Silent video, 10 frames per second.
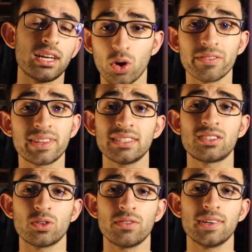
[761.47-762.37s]
All of
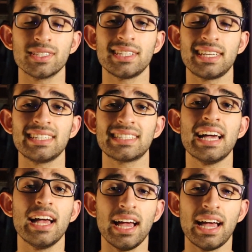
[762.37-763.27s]
these universities